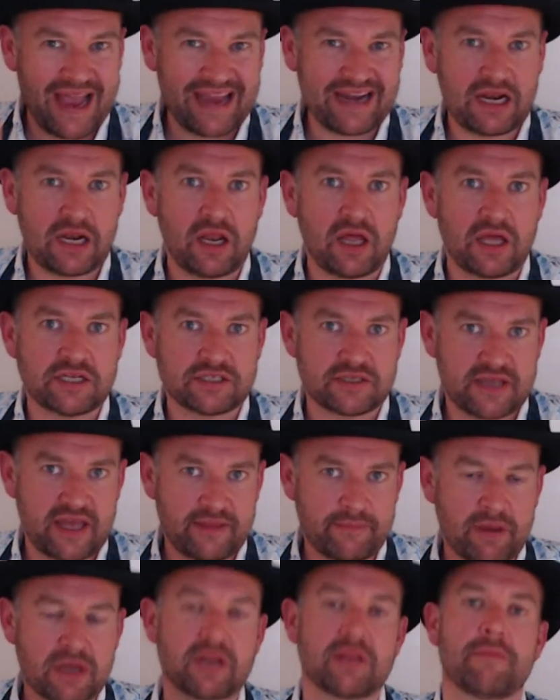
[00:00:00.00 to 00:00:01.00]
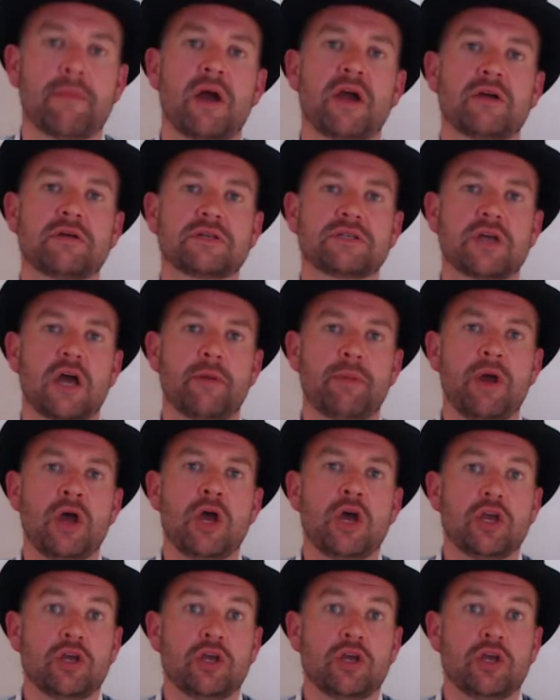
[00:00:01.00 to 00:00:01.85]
analyze and get them under the microscope,